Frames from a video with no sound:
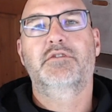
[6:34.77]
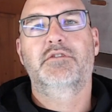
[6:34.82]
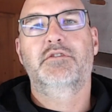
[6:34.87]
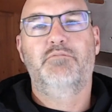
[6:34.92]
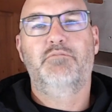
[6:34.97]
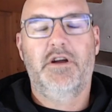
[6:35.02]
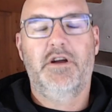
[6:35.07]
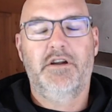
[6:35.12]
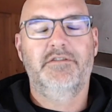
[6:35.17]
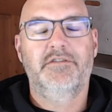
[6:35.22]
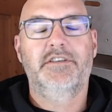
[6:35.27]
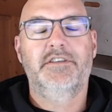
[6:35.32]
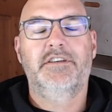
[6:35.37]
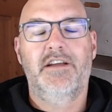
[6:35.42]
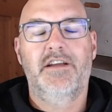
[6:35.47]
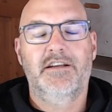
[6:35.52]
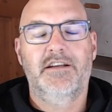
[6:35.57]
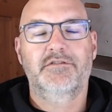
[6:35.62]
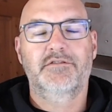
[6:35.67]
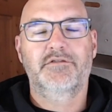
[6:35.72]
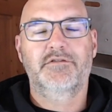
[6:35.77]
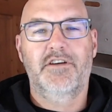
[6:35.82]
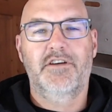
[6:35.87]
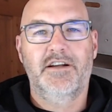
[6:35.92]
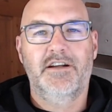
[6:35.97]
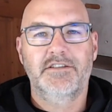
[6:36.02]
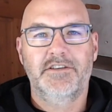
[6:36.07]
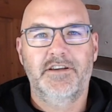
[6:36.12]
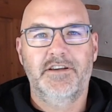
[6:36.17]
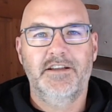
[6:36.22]
part of Interactive
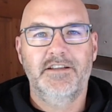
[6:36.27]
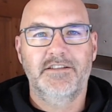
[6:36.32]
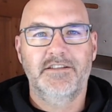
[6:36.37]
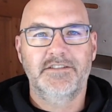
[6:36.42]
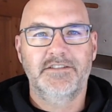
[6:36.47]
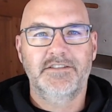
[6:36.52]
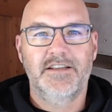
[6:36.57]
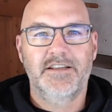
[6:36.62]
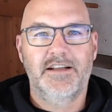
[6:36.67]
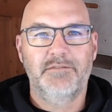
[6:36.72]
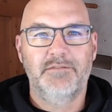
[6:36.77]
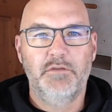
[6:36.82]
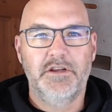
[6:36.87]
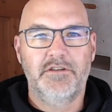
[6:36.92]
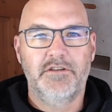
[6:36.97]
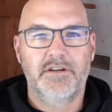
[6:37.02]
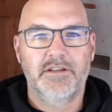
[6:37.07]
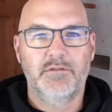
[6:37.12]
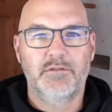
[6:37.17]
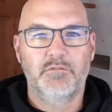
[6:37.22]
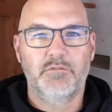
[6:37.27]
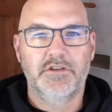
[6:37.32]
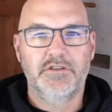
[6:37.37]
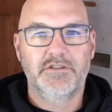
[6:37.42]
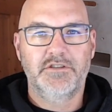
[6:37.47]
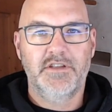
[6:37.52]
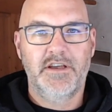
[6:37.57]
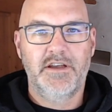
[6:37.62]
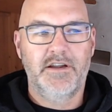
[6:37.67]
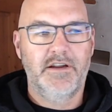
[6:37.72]
Garage, right? Let's not beat around the
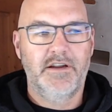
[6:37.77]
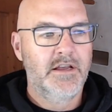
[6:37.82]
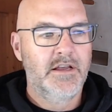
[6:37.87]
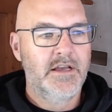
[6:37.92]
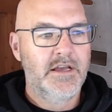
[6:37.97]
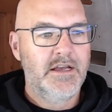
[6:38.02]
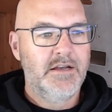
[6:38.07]
bush there.